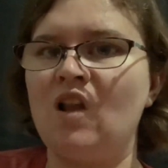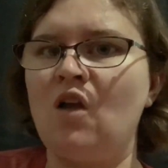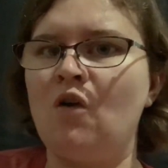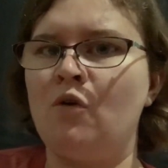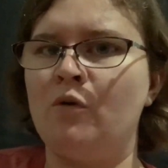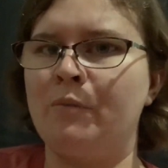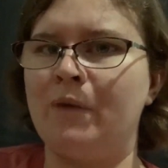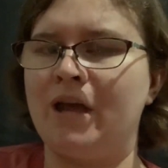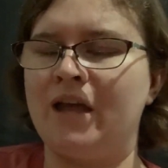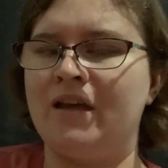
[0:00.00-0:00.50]

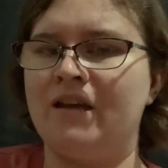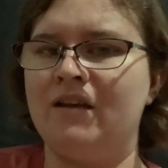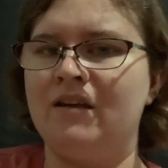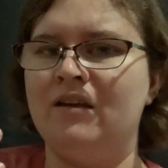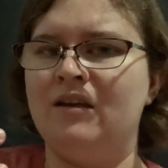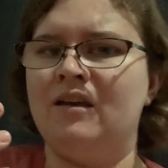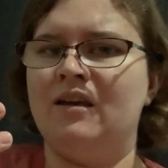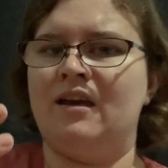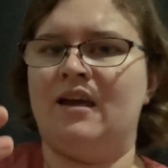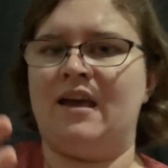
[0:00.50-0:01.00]
when my
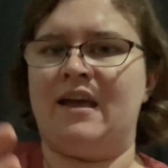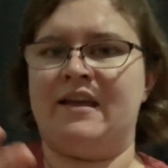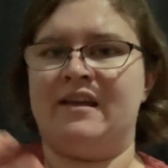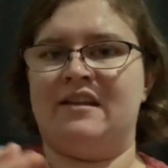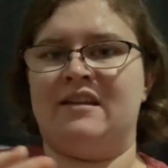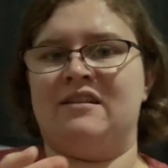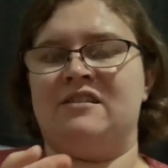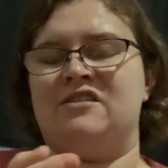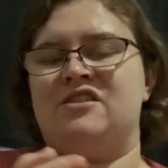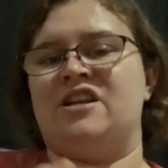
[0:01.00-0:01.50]

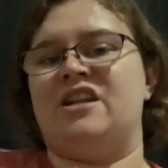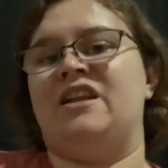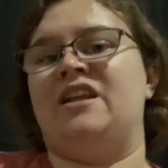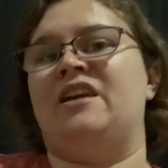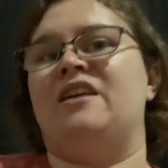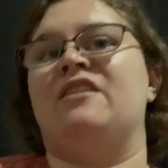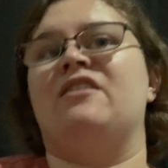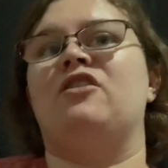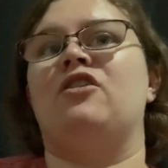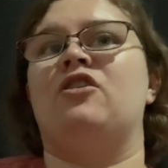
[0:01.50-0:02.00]
aunt
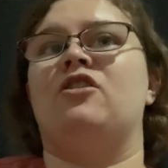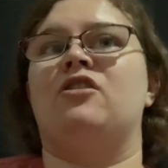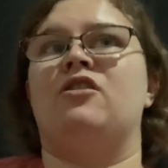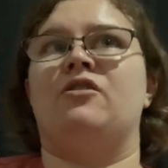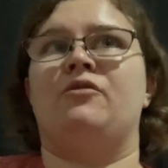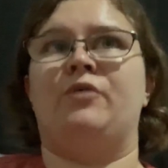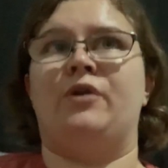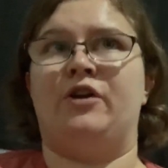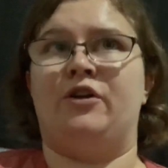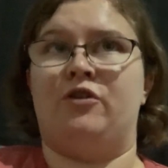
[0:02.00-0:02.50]
janie her
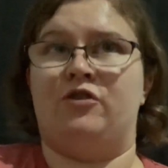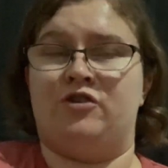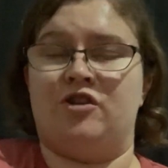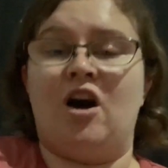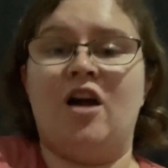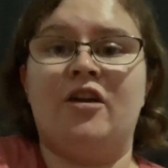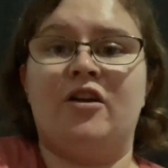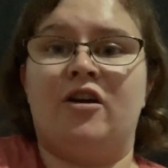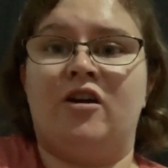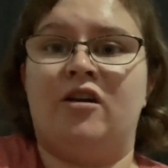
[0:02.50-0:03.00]
when her
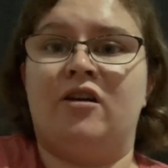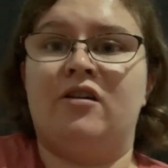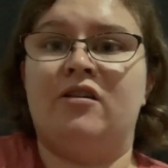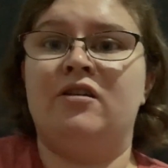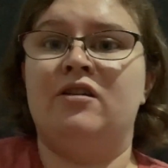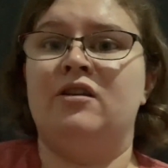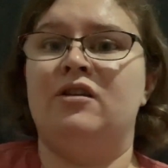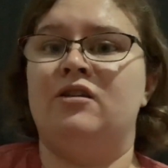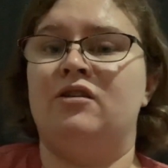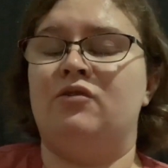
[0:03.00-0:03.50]
daughter
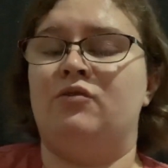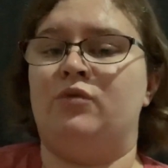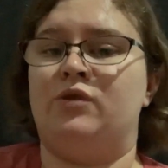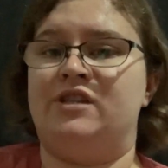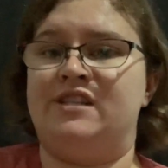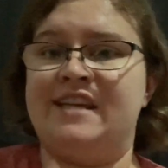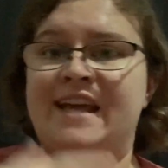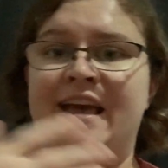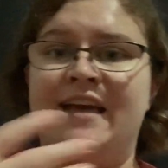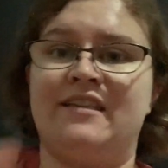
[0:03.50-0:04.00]

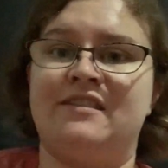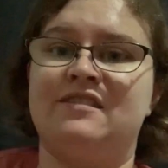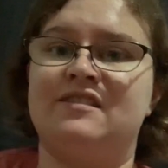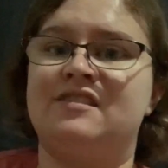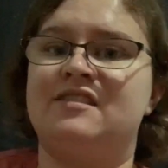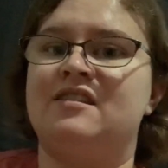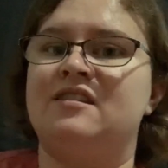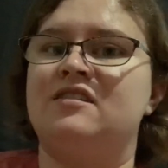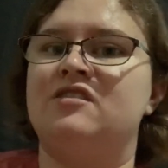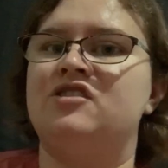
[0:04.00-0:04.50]
would dance.